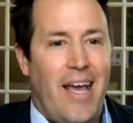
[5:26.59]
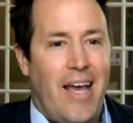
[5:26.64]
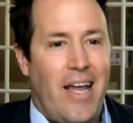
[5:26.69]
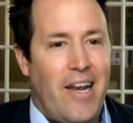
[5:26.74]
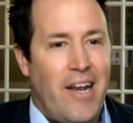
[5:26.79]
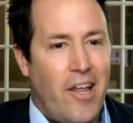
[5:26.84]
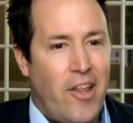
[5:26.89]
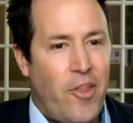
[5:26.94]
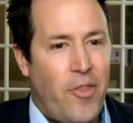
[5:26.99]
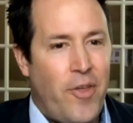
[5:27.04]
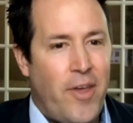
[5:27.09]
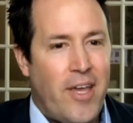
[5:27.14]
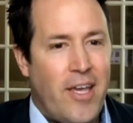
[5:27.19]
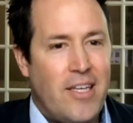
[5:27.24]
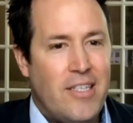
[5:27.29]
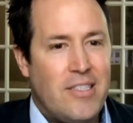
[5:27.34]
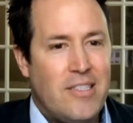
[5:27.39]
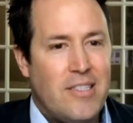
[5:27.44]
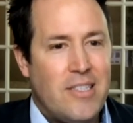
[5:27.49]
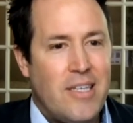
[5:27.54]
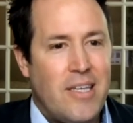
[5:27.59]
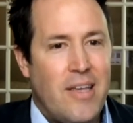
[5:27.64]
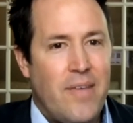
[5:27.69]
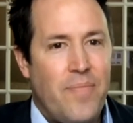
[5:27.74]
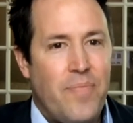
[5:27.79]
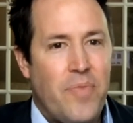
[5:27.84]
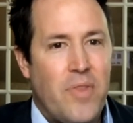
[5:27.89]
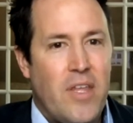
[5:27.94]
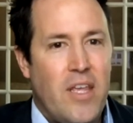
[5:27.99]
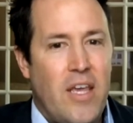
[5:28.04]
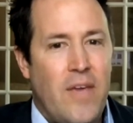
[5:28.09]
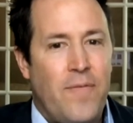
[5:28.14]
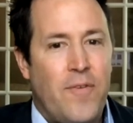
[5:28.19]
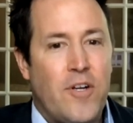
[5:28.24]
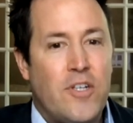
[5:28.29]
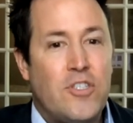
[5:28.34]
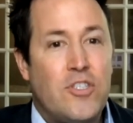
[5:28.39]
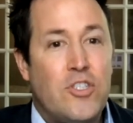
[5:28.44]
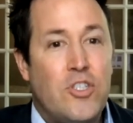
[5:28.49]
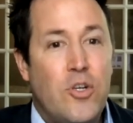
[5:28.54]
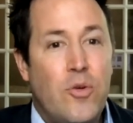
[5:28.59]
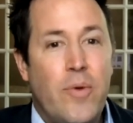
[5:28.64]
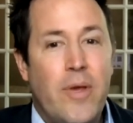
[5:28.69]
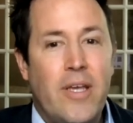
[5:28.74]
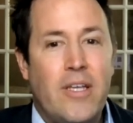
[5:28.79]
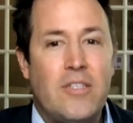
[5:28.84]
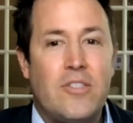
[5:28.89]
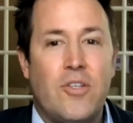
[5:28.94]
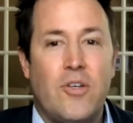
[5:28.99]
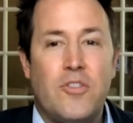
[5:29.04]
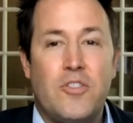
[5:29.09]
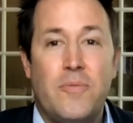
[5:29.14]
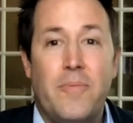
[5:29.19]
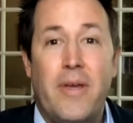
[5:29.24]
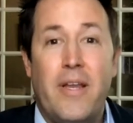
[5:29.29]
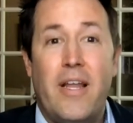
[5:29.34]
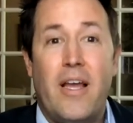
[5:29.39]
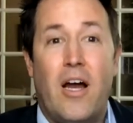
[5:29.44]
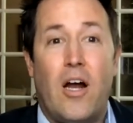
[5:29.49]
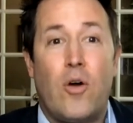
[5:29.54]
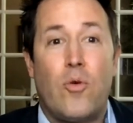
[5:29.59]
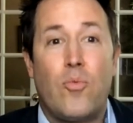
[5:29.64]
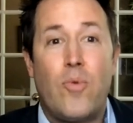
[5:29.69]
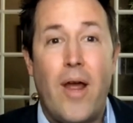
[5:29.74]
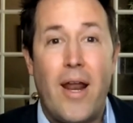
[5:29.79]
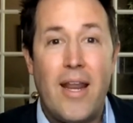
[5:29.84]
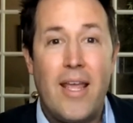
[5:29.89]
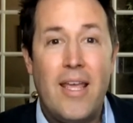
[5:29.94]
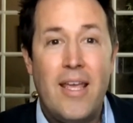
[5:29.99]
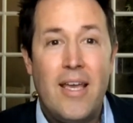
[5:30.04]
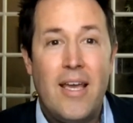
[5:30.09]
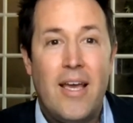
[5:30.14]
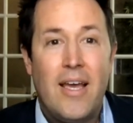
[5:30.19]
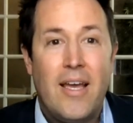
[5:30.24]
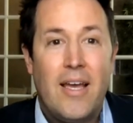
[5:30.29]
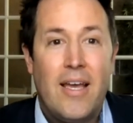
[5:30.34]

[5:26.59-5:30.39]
Another thing is if you're doing social media already,